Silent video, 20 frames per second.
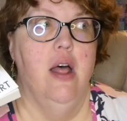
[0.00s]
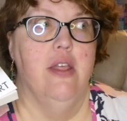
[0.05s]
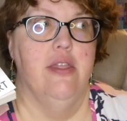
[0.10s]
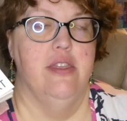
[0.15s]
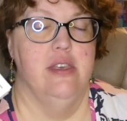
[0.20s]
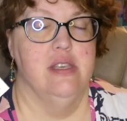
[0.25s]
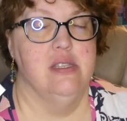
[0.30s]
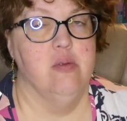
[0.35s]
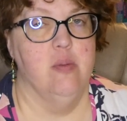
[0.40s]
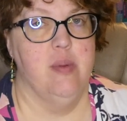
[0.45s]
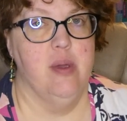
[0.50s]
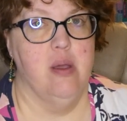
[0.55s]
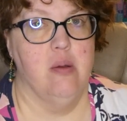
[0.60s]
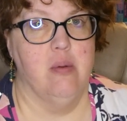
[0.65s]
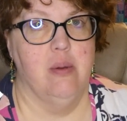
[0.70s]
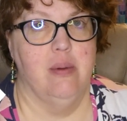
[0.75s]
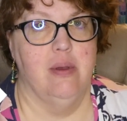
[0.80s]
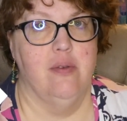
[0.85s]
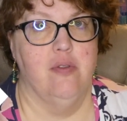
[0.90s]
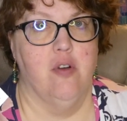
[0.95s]
This will be a
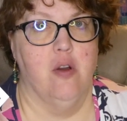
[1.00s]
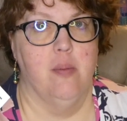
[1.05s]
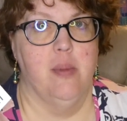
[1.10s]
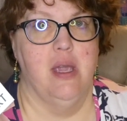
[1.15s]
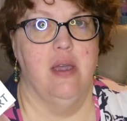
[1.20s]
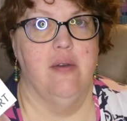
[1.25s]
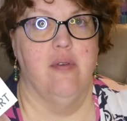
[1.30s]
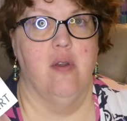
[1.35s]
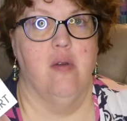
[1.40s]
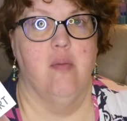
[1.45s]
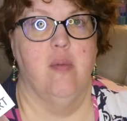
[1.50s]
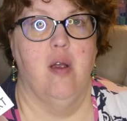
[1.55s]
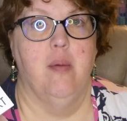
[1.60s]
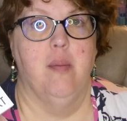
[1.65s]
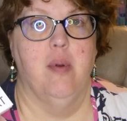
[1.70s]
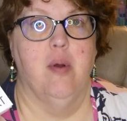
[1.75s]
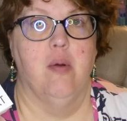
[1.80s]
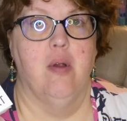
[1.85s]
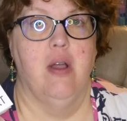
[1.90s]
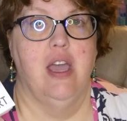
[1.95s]
reread for me. If I
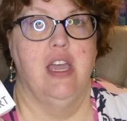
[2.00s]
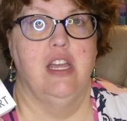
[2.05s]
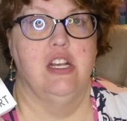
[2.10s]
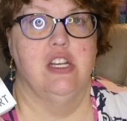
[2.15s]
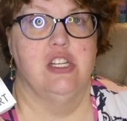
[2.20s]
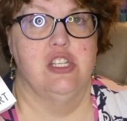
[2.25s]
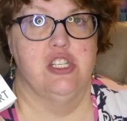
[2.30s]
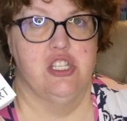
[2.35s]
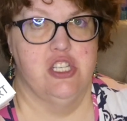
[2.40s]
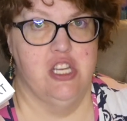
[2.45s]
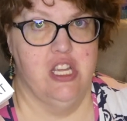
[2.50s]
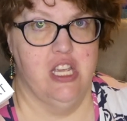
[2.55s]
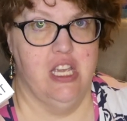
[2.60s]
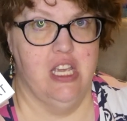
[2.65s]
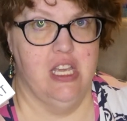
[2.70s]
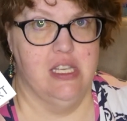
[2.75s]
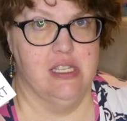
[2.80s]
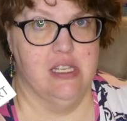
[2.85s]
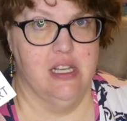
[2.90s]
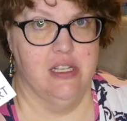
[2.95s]
remember right,
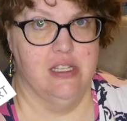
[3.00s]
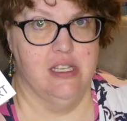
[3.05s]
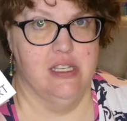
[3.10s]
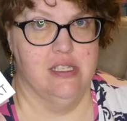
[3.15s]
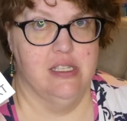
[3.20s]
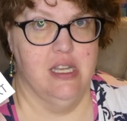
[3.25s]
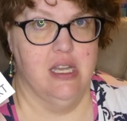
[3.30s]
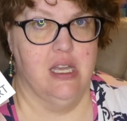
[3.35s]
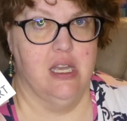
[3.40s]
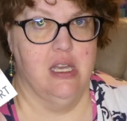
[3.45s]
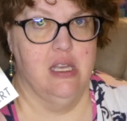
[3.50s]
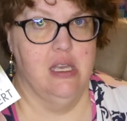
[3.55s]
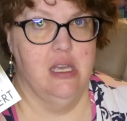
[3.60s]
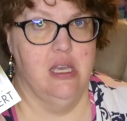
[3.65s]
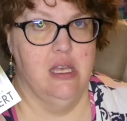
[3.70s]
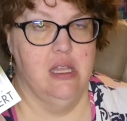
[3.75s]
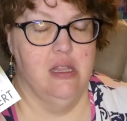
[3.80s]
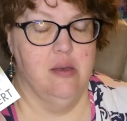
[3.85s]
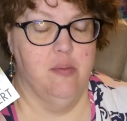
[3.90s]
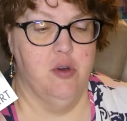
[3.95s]
she is autistic
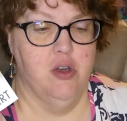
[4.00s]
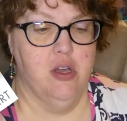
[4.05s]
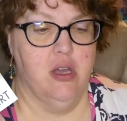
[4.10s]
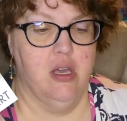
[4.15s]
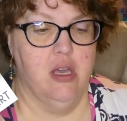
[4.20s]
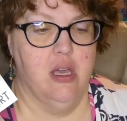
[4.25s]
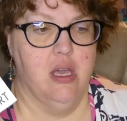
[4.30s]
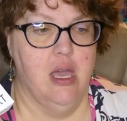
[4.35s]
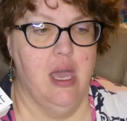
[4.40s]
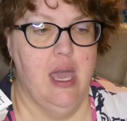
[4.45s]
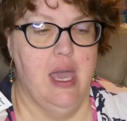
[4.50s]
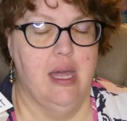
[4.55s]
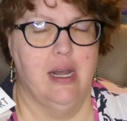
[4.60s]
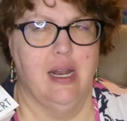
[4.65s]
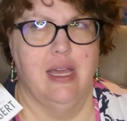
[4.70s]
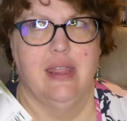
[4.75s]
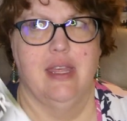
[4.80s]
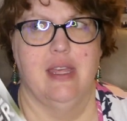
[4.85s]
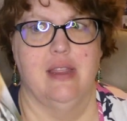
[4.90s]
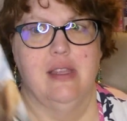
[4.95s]
in the book, and
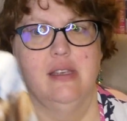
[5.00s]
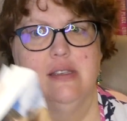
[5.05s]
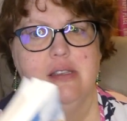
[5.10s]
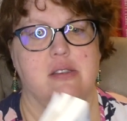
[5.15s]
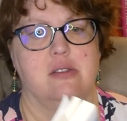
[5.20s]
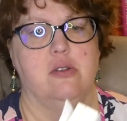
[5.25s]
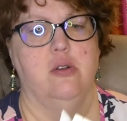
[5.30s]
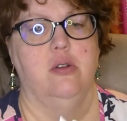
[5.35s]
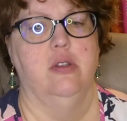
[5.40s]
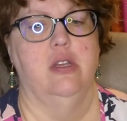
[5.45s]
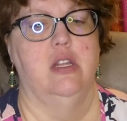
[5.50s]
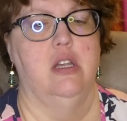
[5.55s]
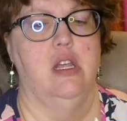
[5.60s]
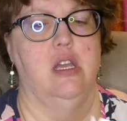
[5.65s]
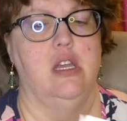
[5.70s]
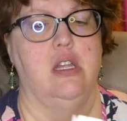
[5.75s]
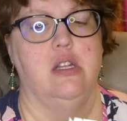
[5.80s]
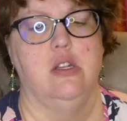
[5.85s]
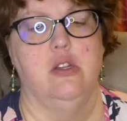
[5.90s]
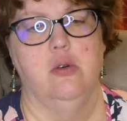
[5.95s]
I think this is told in
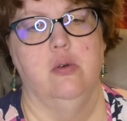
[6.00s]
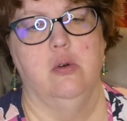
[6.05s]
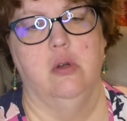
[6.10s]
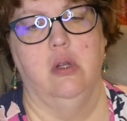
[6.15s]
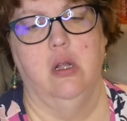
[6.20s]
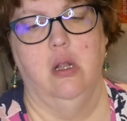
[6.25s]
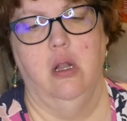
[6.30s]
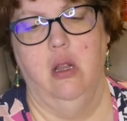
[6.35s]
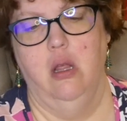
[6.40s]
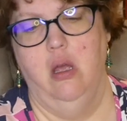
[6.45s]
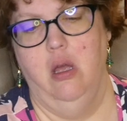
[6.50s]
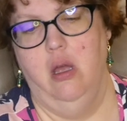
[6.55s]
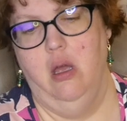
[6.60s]
a dual